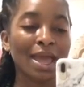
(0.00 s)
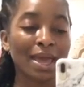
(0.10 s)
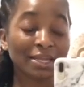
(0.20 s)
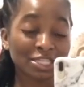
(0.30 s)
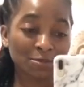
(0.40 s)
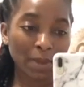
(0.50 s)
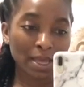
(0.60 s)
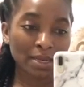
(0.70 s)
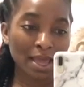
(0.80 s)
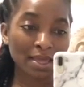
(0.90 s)
headed to
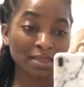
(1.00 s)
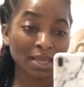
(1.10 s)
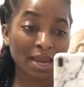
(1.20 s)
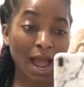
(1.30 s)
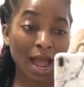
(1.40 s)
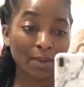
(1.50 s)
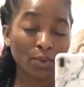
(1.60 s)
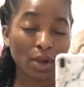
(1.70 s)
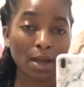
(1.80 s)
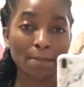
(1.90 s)
spin and then I
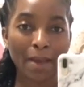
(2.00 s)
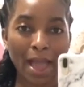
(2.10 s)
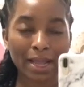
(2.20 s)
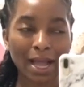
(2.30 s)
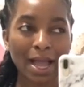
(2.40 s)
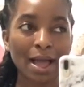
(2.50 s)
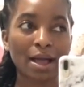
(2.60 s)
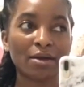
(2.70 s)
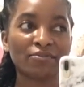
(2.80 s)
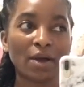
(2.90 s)
will come back. I
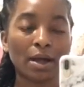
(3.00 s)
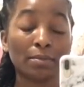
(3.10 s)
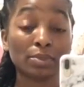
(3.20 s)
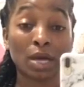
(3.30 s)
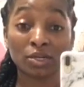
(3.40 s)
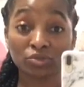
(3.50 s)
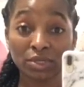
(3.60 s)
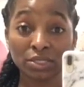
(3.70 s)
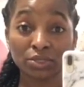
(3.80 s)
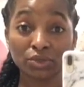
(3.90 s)
have
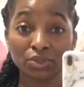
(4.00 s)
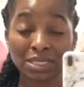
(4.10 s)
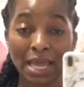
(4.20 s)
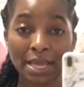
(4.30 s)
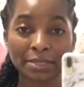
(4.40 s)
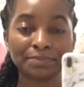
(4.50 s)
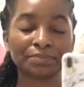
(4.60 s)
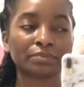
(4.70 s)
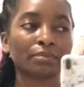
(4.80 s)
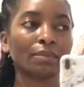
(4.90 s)
laundry to do today.
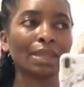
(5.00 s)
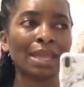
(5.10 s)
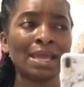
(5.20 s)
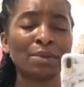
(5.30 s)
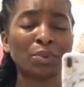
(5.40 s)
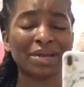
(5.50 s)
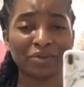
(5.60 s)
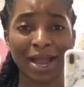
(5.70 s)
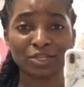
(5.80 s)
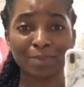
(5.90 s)
And
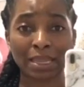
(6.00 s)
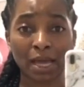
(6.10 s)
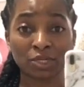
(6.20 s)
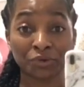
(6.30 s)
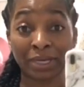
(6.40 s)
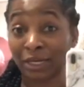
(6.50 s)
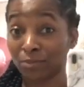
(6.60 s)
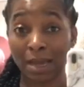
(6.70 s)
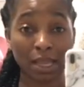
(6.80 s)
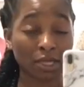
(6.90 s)
whenever I do my laundry, and I
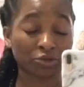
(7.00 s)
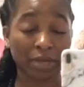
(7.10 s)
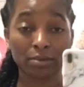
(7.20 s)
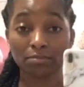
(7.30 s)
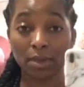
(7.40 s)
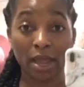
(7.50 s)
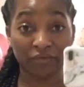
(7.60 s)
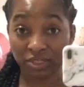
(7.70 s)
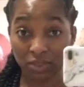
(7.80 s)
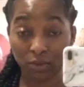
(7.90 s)
do my laundry
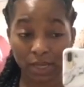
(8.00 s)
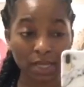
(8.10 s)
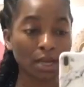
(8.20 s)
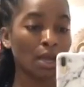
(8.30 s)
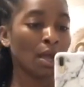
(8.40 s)
every single week,